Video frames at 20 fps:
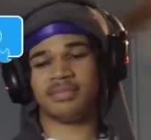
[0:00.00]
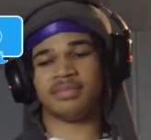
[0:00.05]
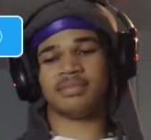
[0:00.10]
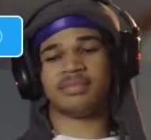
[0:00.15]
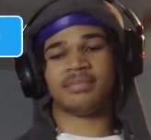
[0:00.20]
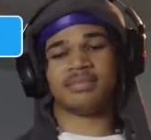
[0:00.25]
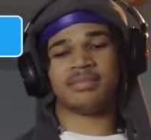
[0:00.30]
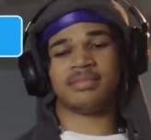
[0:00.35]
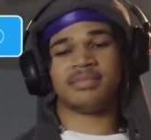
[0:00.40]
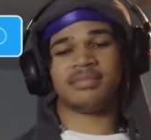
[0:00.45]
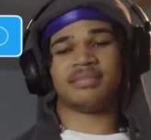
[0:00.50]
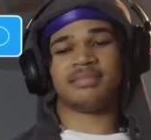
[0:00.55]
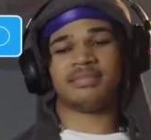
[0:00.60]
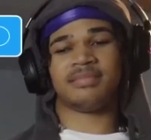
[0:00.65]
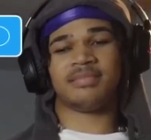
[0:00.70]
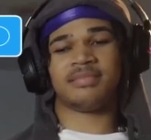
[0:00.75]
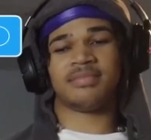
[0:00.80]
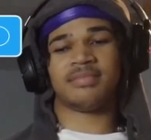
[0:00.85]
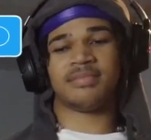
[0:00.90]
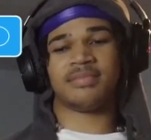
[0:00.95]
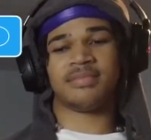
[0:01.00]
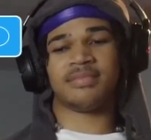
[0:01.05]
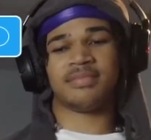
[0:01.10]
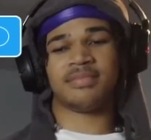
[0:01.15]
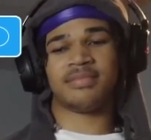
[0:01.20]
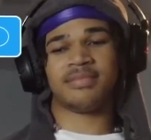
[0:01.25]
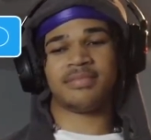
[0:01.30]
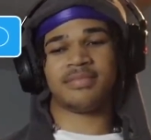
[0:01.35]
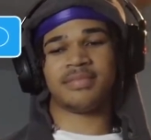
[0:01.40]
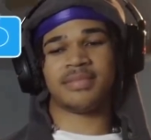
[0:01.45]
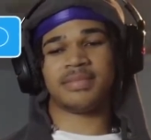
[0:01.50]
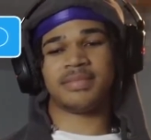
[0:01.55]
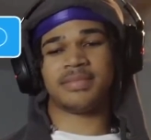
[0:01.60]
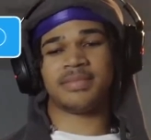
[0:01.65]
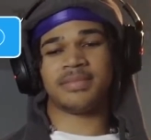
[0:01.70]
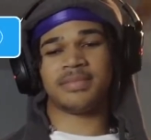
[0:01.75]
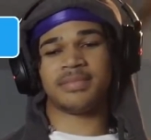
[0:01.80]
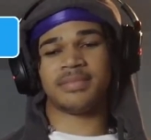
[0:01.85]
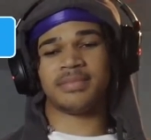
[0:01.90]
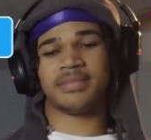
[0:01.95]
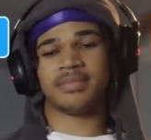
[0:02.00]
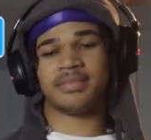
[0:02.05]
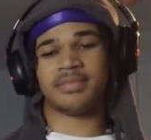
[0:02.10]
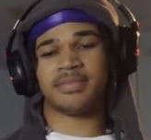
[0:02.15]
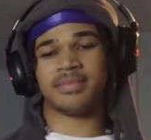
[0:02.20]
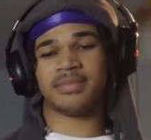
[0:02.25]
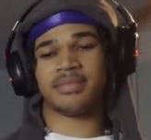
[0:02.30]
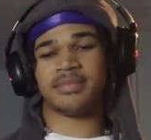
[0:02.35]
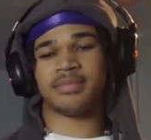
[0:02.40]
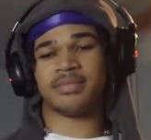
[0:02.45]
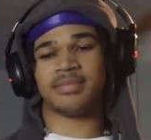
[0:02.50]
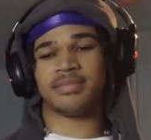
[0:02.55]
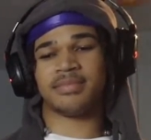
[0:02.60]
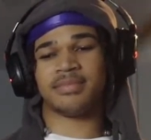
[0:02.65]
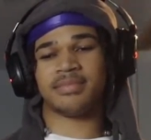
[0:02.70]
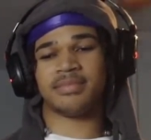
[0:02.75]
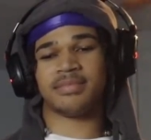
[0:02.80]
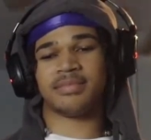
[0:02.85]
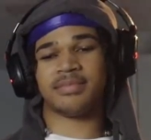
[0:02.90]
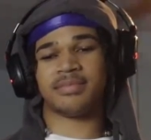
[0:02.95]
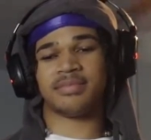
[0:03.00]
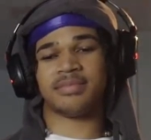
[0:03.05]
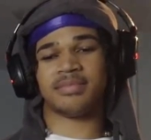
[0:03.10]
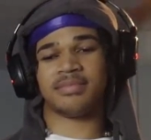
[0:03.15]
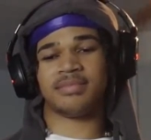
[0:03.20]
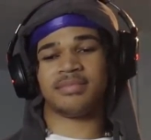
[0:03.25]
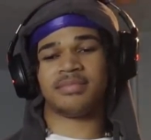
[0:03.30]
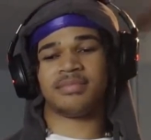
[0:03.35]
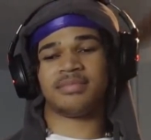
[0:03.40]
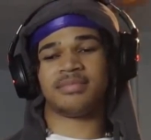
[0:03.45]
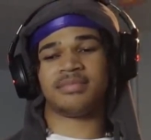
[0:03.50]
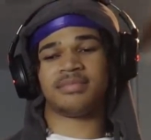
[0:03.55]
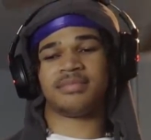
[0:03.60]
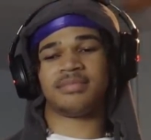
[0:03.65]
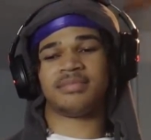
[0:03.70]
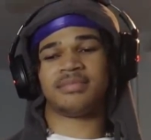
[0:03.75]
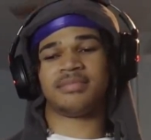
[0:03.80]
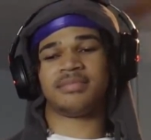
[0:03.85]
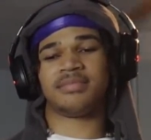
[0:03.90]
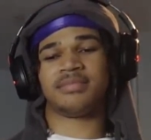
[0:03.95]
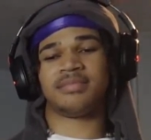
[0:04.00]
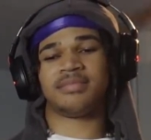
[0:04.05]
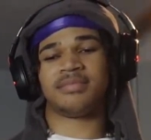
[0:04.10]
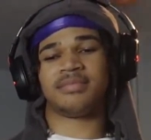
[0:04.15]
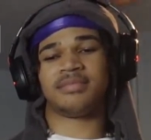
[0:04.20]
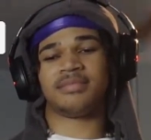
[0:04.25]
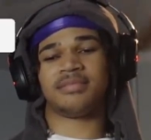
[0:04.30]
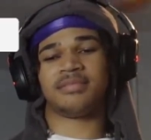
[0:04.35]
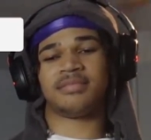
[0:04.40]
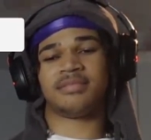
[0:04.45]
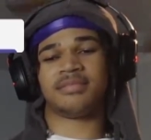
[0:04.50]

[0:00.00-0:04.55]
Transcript: (no one is talking)